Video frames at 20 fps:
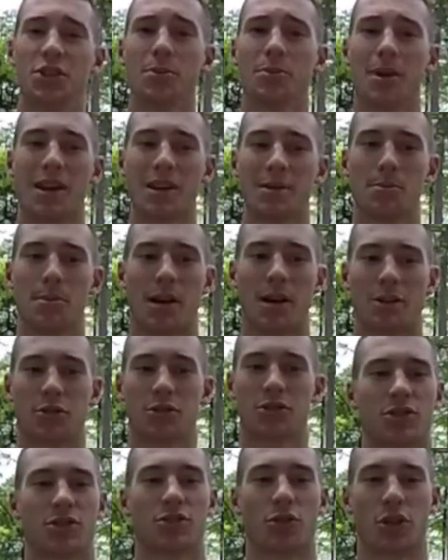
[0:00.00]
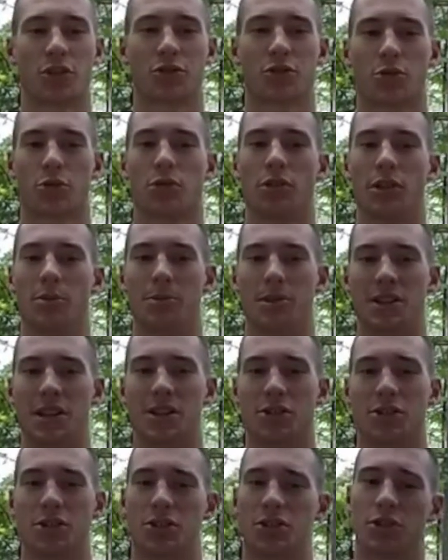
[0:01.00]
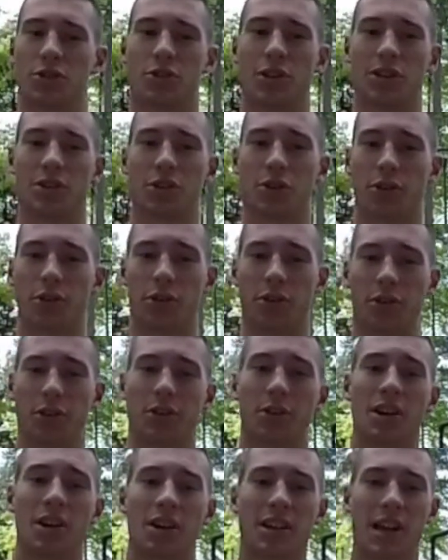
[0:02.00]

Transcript: to many microstructural limitations addressed earlier,